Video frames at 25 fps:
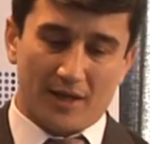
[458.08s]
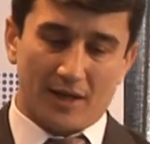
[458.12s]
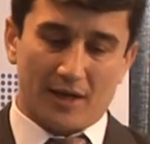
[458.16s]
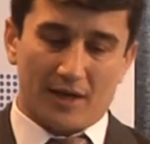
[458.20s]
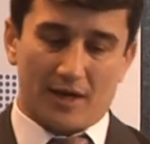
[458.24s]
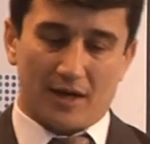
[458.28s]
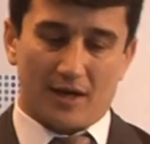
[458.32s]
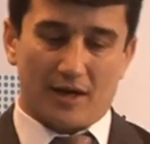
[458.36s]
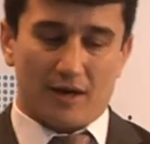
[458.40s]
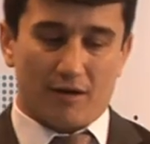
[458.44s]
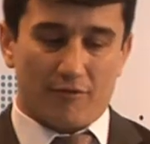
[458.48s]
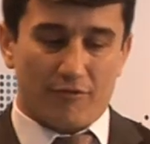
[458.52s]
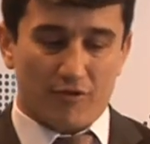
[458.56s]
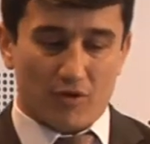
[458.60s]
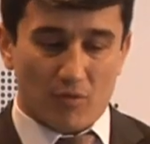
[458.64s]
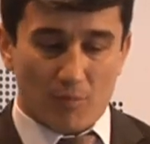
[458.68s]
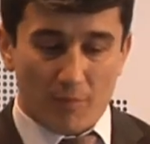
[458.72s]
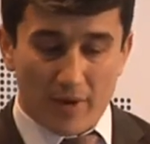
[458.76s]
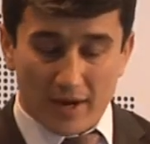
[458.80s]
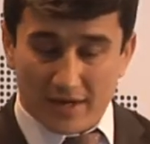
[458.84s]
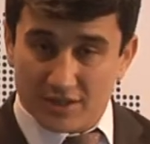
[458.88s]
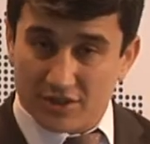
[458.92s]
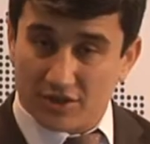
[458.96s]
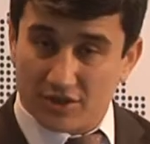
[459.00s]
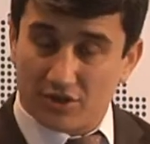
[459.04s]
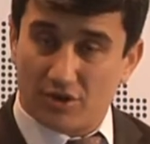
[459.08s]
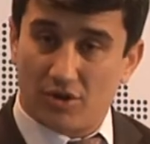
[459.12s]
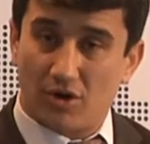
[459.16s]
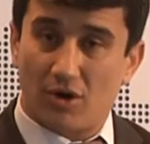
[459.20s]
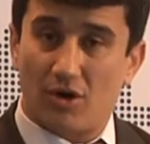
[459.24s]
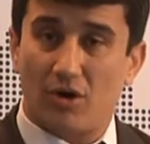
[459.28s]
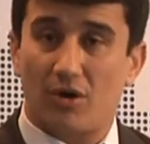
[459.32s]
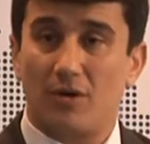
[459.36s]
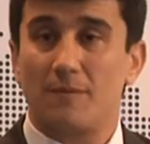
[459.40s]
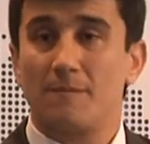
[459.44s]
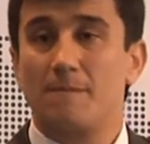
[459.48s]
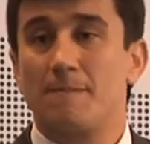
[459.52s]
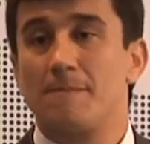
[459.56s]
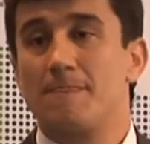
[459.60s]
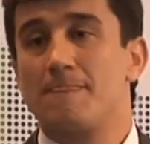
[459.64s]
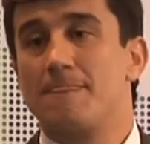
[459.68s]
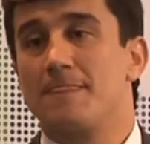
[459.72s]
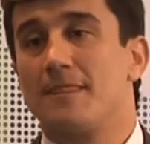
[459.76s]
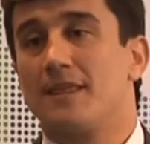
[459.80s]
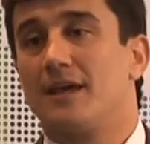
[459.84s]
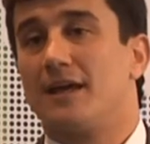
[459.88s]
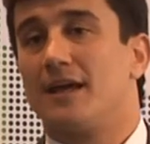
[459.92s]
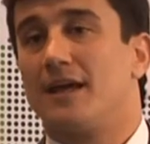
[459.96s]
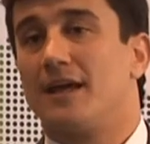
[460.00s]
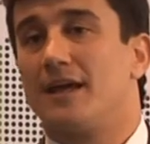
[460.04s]
uh, from Mexico
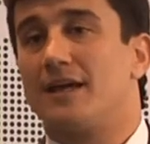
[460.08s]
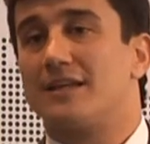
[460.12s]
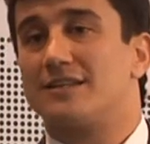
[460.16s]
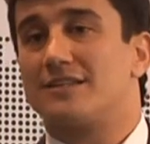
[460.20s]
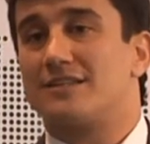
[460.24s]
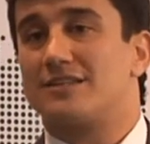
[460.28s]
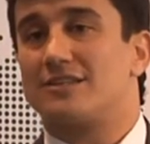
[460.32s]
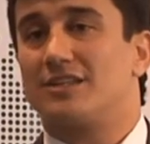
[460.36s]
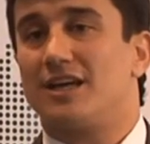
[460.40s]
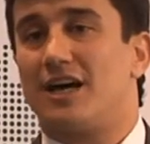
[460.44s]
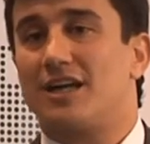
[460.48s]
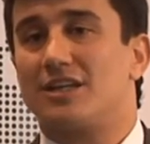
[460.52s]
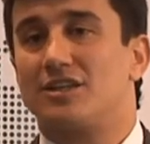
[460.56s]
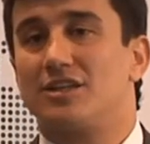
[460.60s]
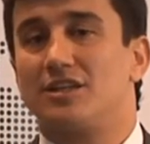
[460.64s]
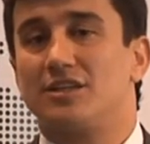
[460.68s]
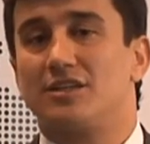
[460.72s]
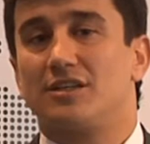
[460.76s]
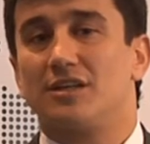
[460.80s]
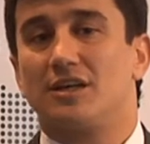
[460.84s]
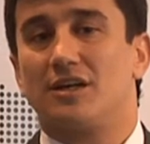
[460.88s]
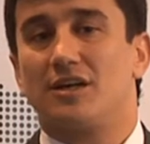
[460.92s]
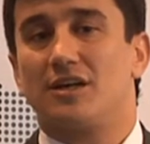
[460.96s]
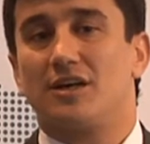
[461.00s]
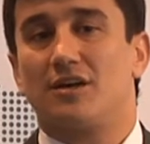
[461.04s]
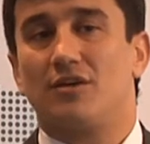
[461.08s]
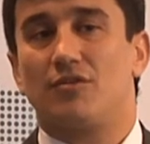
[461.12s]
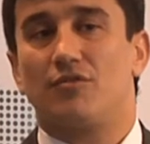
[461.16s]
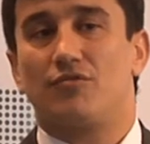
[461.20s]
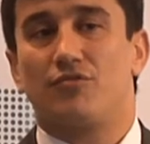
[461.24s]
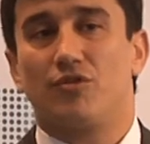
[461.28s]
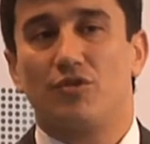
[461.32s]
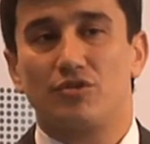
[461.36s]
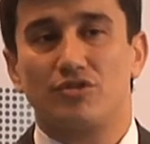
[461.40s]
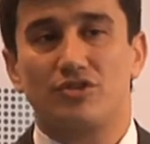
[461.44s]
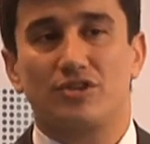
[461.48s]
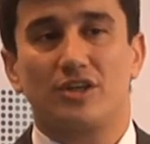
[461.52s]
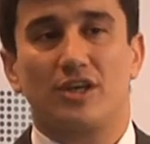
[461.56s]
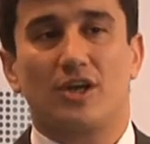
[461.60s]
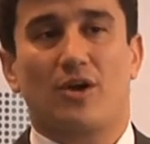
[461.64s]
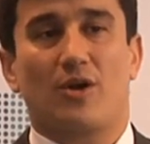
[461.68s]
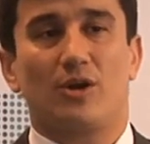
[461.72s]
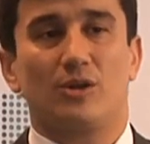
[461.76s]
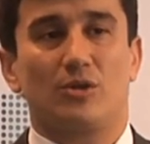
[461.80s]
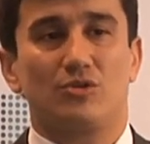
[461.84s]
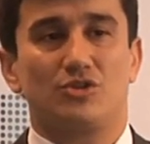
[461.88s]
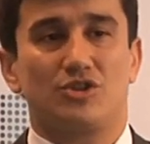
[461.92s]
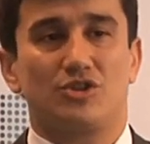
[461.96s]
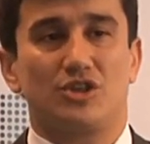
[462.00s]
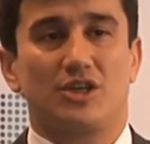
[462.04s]
has started uh, first
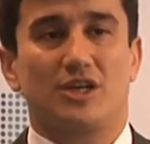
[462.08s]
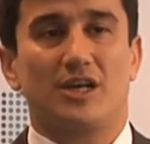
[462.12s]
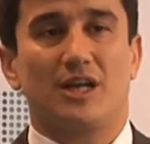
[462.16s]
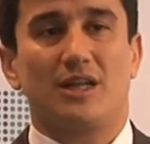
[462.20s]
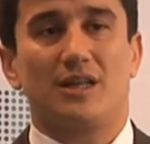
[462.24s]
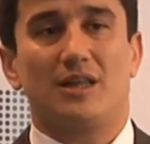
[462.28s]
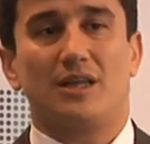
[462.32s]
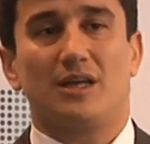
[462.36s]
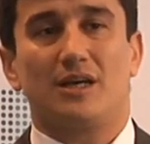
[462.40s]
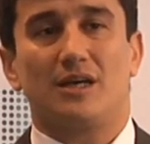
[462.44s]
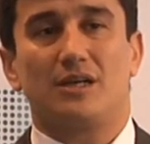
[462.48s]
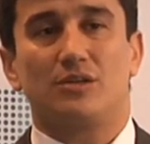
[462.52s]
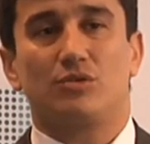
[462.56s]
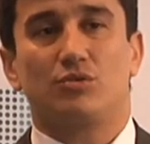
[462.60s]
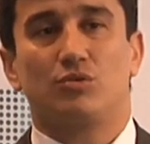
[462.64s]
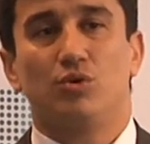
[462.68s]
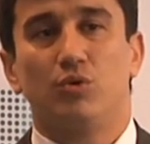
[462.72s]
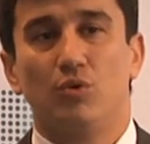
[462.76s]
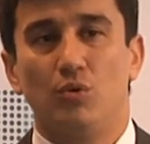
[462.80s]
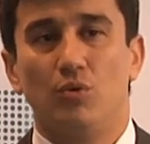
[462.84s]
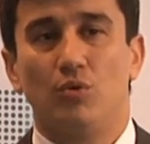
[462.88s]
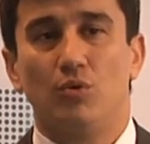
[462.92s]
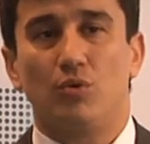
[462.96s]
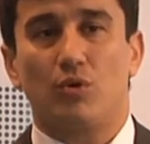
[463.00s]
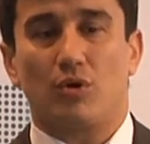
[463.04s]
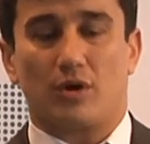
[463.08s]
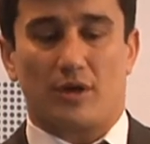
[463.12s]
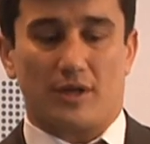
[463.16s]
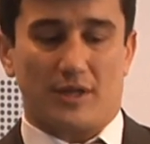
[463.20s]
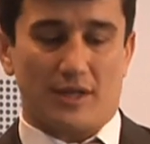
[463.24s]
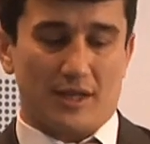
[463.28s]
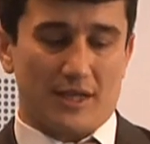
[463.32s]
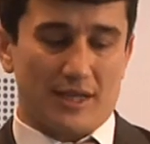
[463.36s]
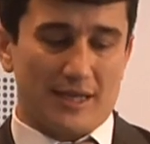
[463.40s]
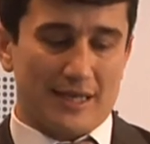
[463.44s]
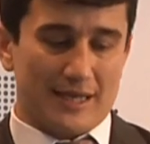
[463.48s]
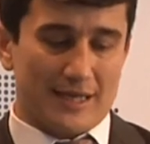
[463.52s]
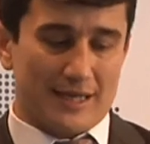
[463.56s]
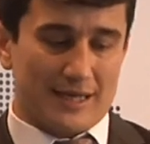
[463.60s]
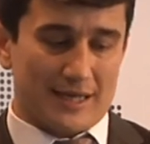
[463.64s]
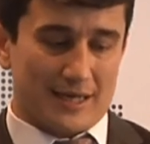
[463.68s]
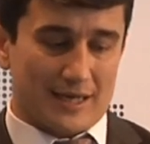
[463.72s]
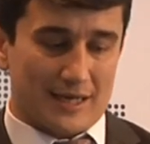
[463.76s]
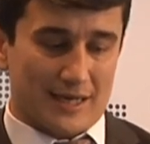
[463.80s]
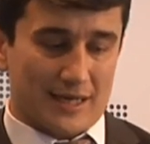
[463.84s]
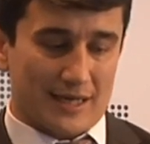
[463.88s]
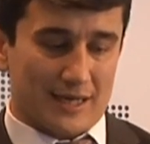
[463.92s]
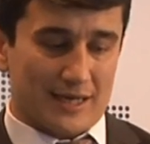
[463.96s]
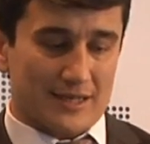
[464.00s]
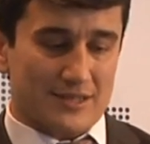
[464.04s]
ecological tour
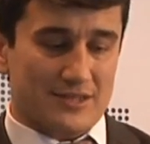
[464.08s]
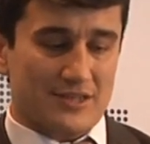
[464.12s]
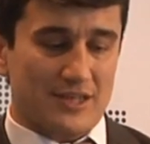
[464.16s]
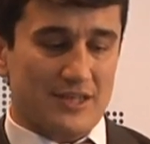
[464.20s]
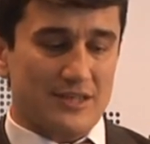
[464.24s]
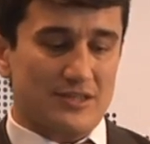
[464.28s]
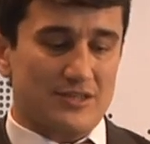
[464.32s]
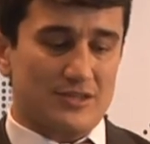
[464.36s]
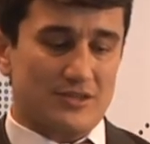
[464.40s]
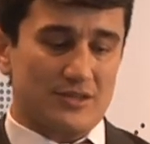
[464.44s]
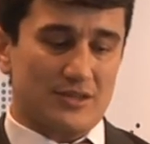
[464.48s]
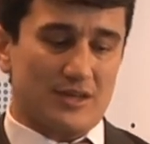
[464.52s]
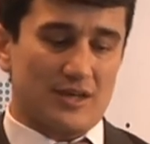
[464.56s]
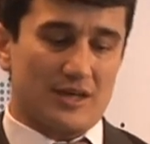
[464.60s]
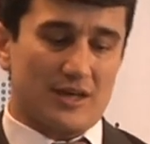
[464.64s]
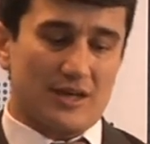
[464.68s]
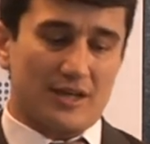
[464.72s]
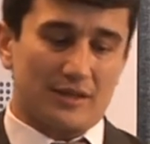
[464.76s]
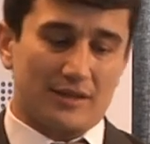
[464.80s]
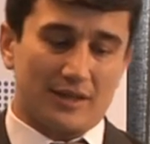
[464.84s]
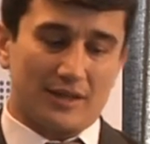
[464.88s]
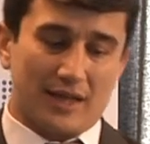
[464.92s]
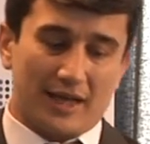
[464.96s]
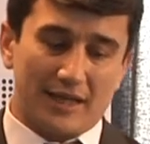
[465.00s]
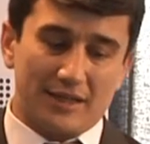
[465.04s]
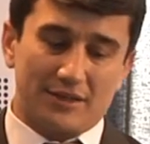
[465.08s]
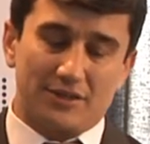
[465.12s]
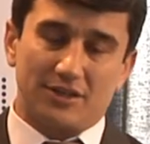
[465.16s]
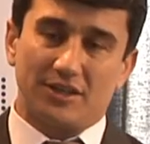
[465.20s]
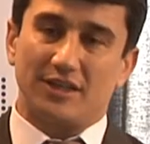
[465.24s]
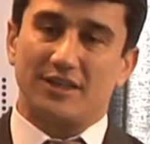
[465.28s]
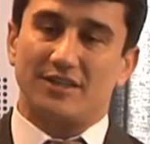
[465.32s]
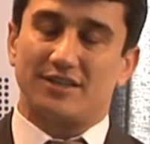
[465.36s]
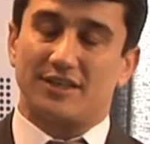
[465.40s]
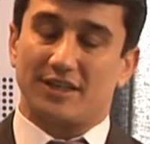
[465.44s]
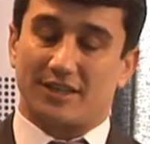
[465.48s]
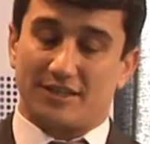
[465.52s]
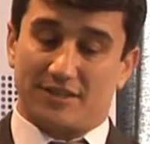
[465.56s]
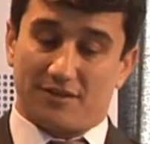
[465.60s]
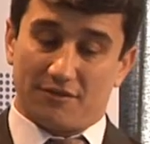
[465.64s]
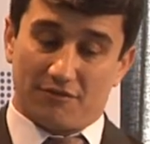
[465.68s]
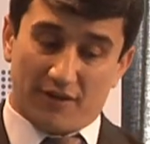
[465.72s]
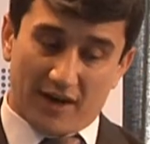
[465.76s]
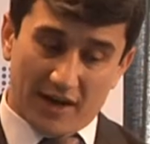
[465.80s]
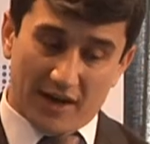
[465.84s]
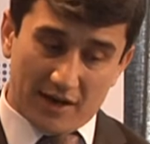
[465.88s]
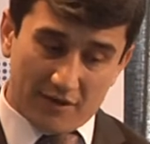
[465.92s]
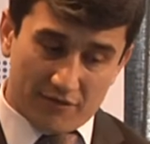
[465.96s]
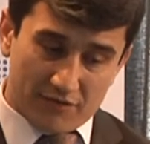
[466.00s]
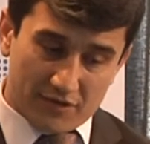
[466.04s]
since
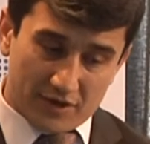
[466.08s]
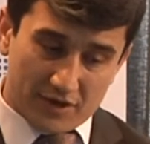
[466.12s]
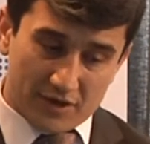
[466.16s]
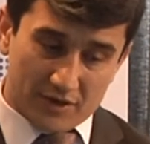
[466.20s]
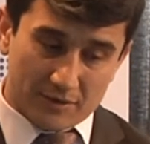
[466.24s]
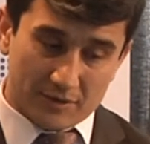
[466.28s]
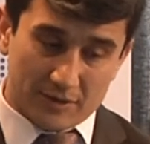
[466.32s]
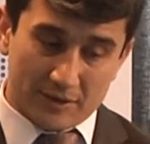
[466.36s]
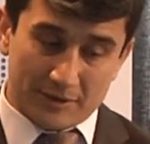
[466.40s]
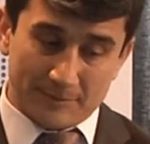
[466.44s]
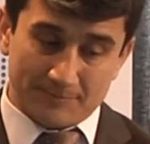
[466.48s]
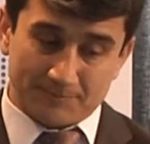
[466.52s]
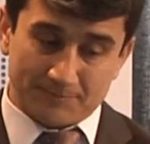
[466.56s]
1965 in,